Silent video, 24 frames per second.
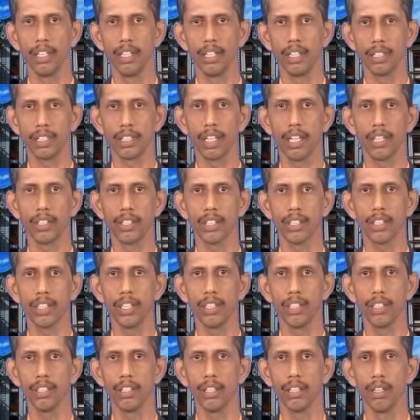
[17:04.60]
resulting
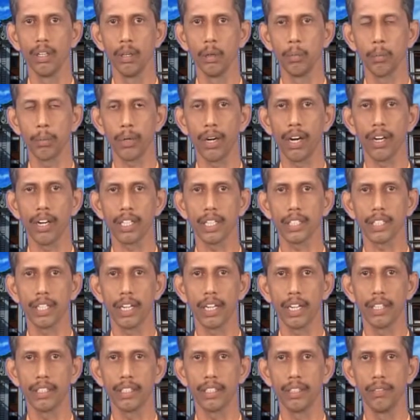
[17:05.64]
in products
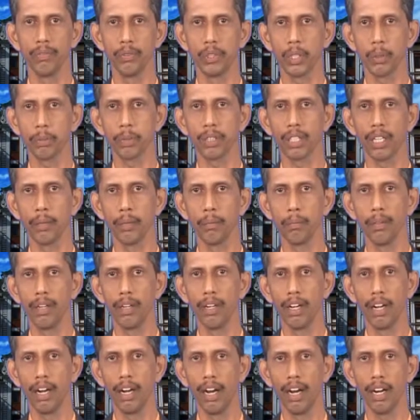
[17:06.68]
like gypsum
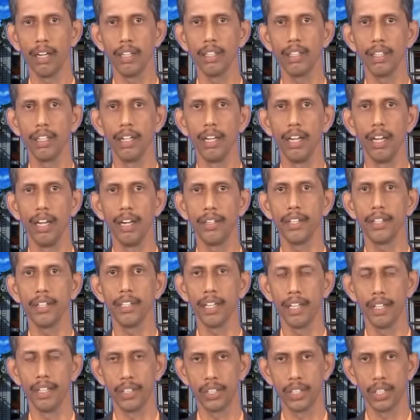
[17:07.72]
and
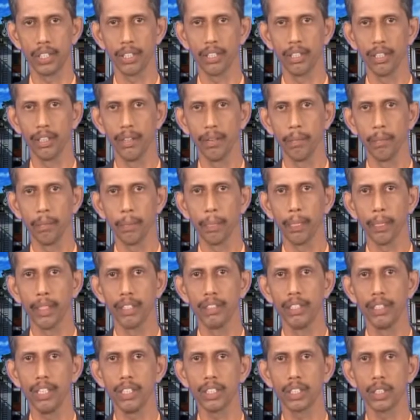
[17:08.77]
ettringite.
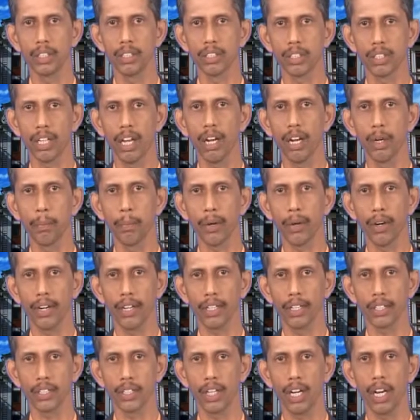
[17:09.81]
These solid
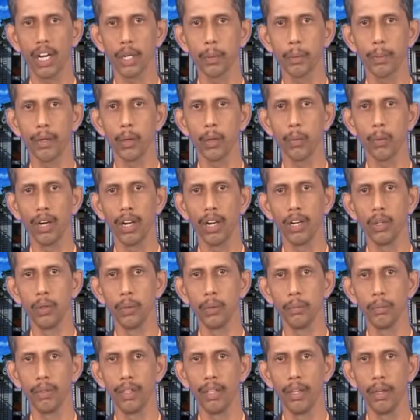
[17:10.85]
products occupy
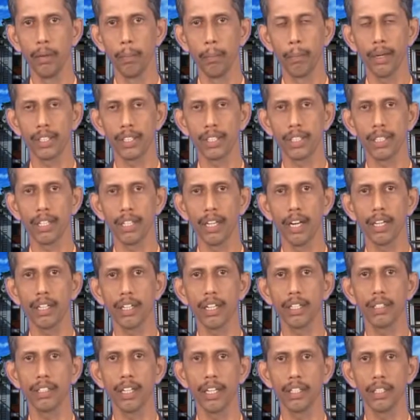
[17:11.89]
volume much
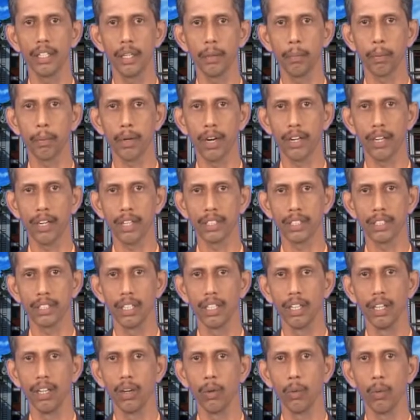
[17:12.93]
greater than the products
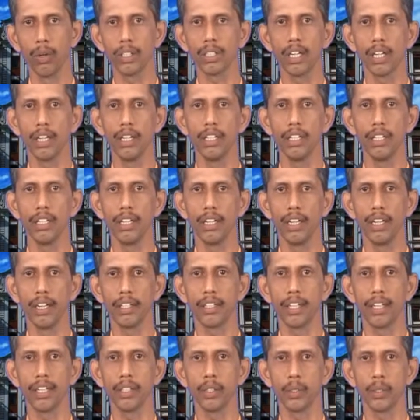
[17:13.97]
originally
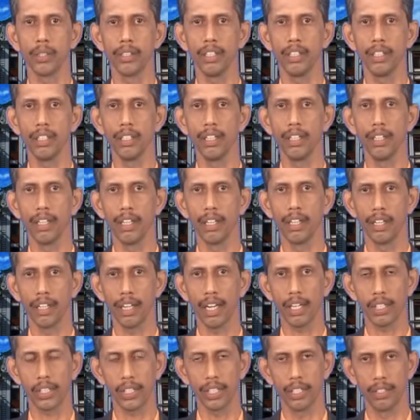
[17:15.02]
entering into the
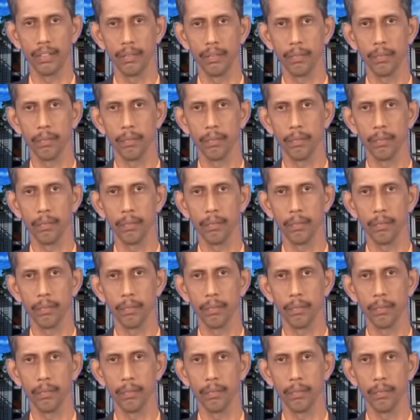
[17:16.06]
reaction.